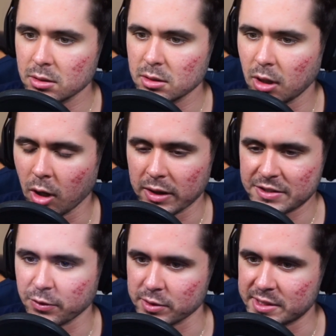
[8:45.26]
Oh, this
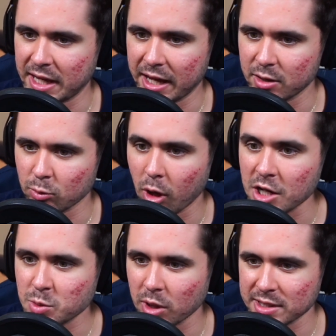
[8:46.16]
fool's dead.
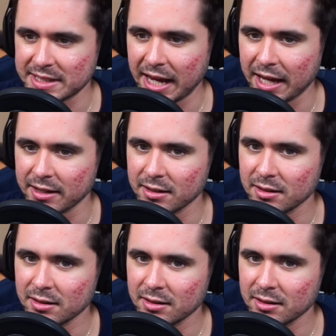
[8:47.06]
Roswell's dead.